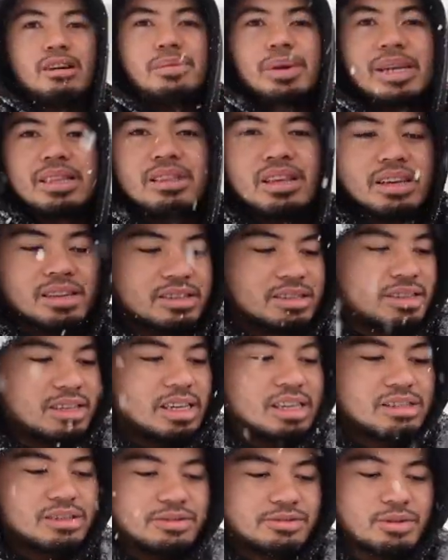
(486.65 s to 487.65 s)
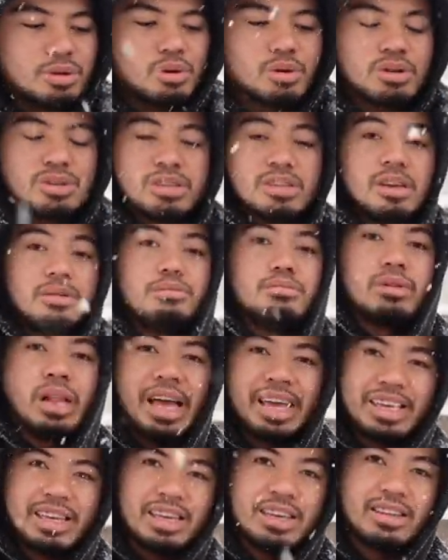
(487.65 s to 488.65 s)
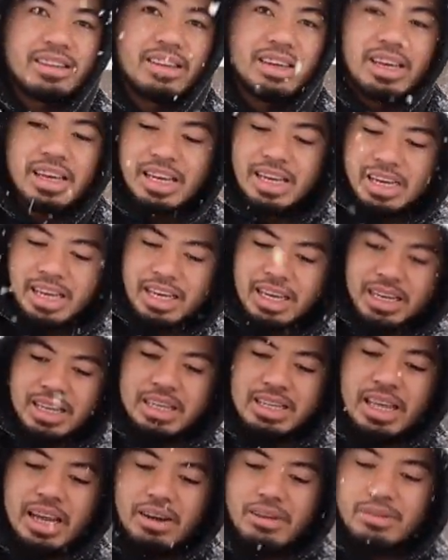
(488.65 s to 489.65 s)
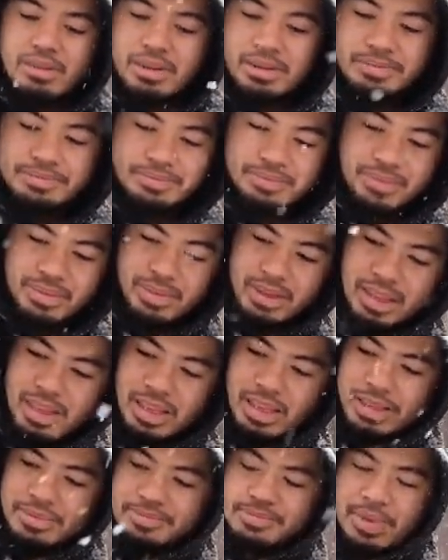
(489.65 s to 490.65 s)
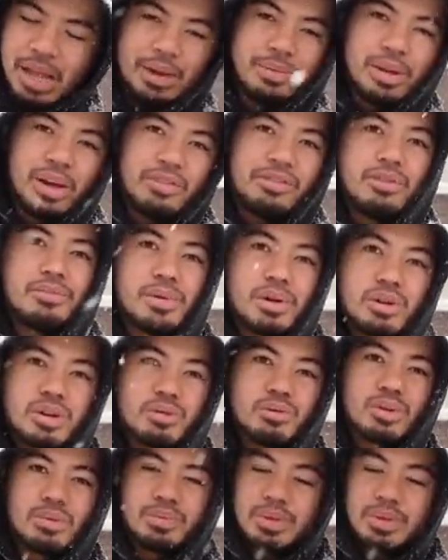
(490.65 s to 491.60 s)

on my list is, of course, a blanket. Now, I'm not familiar with